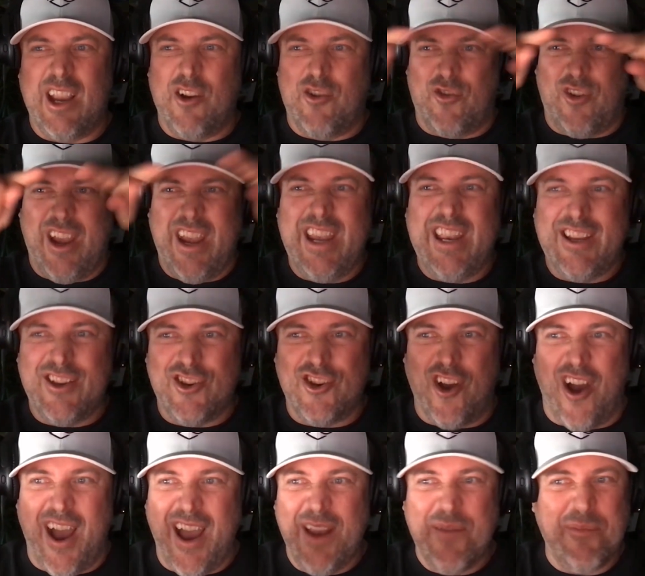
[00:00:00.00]
grainy
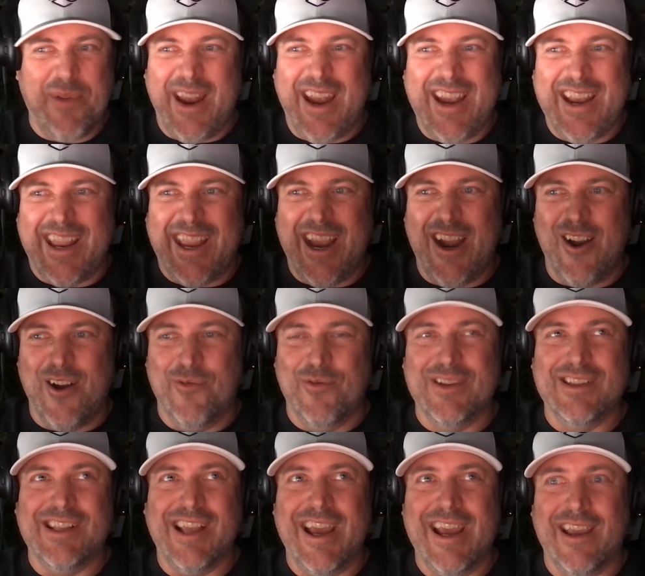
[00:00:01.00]
shot, but I didn't care. It was
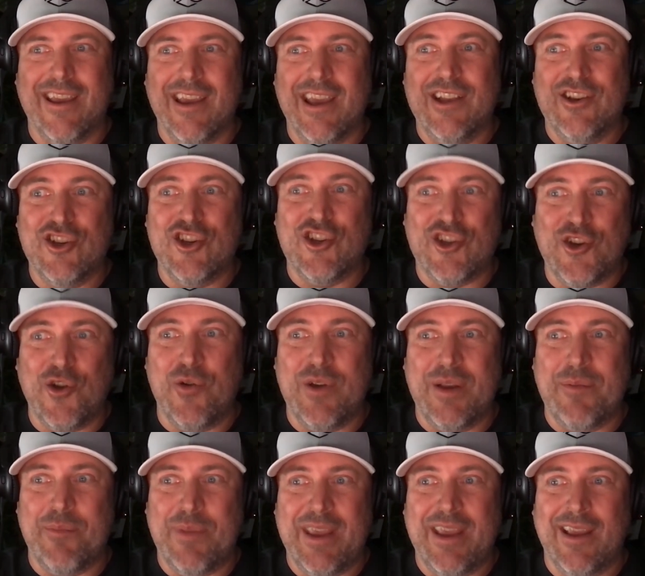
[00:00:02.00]
like it just showed
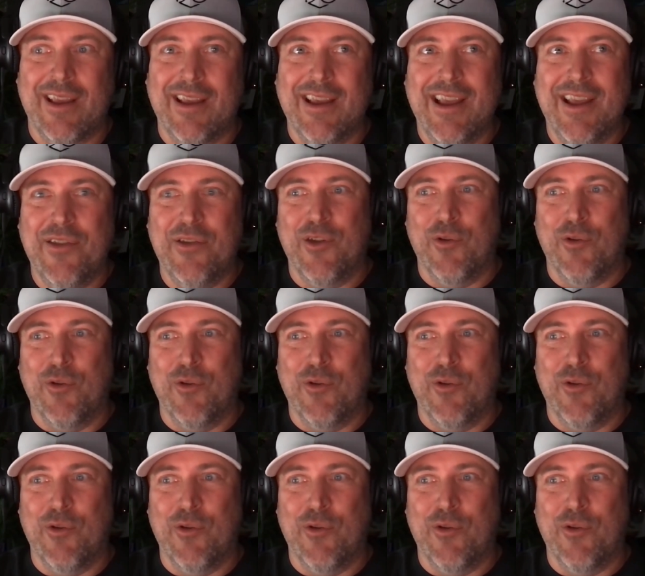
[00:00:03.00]
it being the